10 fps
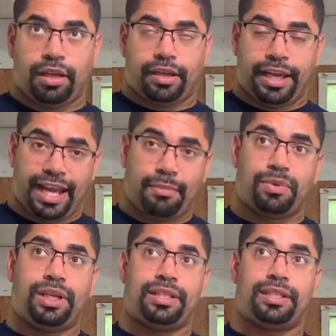
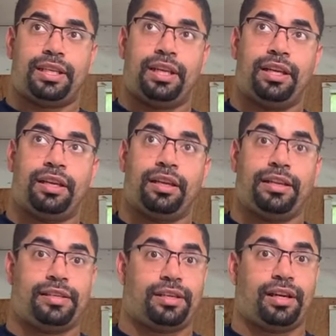cameras can
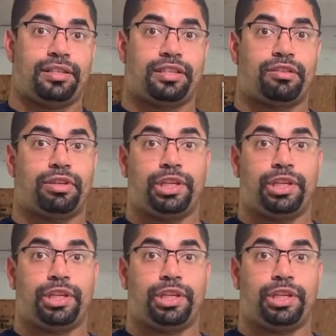easily cost three